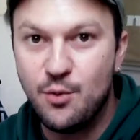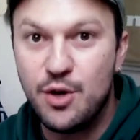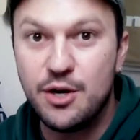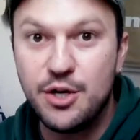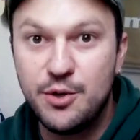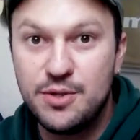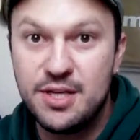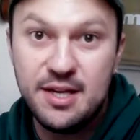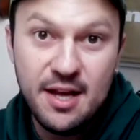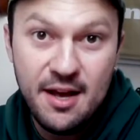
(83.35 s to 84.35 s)
We are
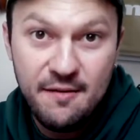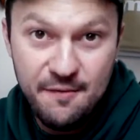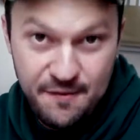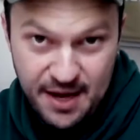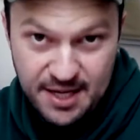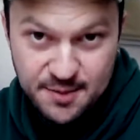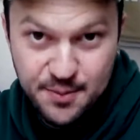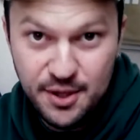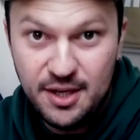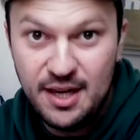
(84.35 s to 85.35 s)
using
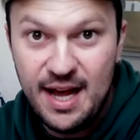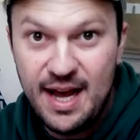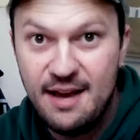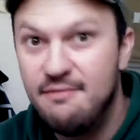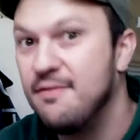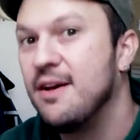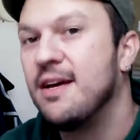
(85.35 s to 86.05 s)
Facebook Live